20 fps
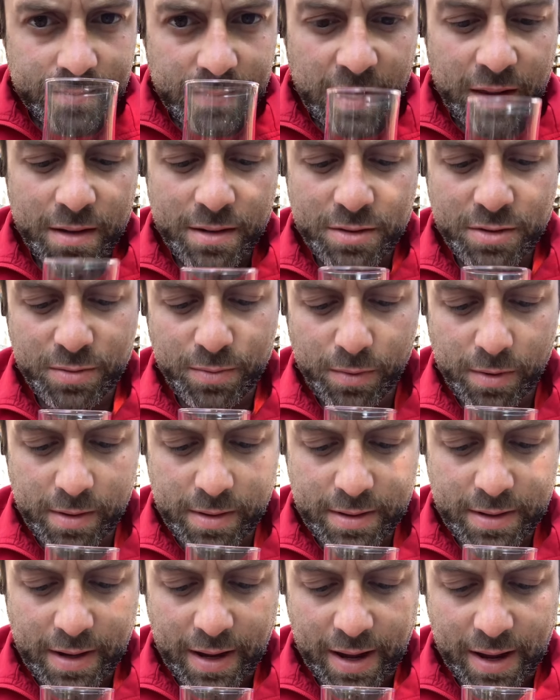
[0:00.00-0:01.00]
This
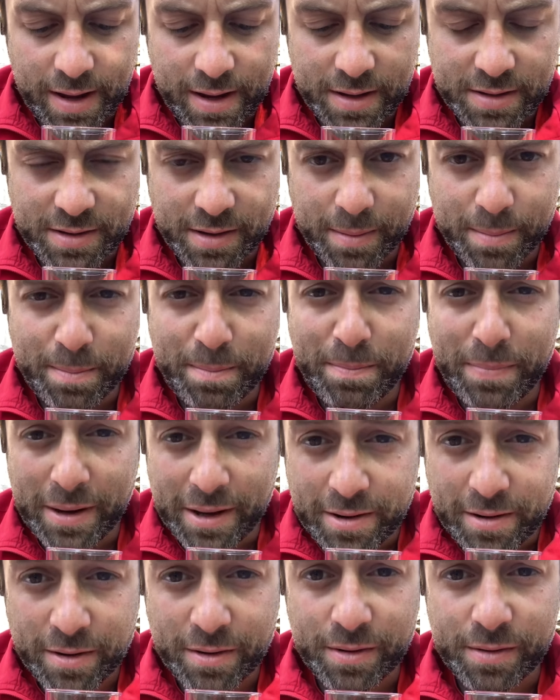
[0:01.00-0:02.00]
one has a
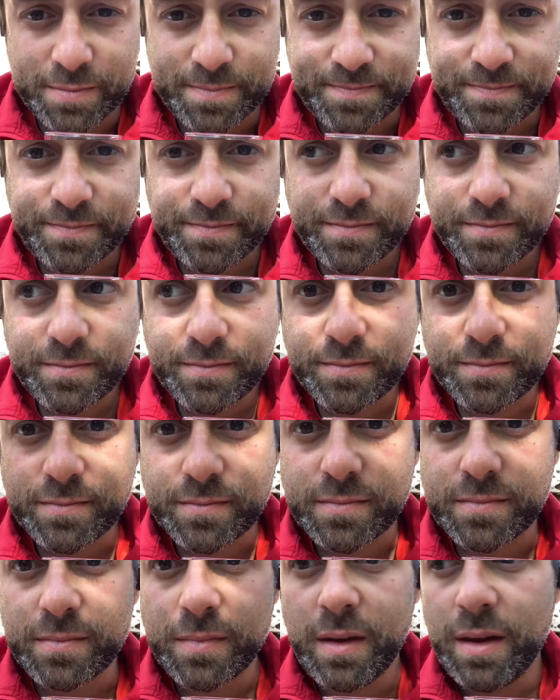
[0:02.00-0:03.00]
bitter,
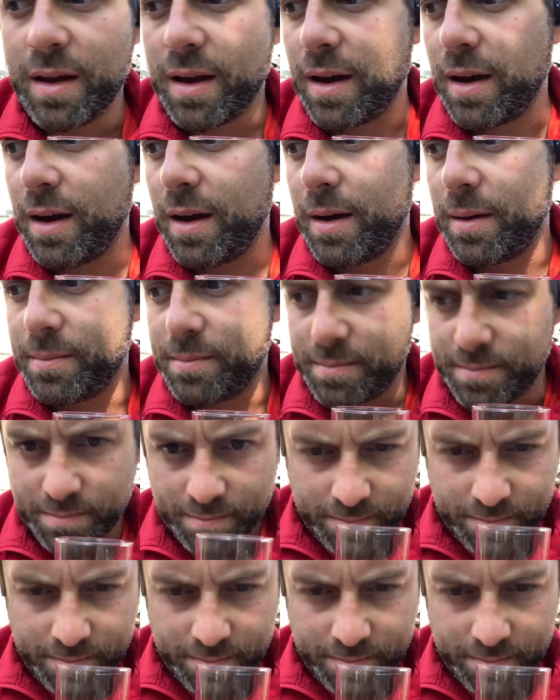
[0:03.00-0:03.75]
um,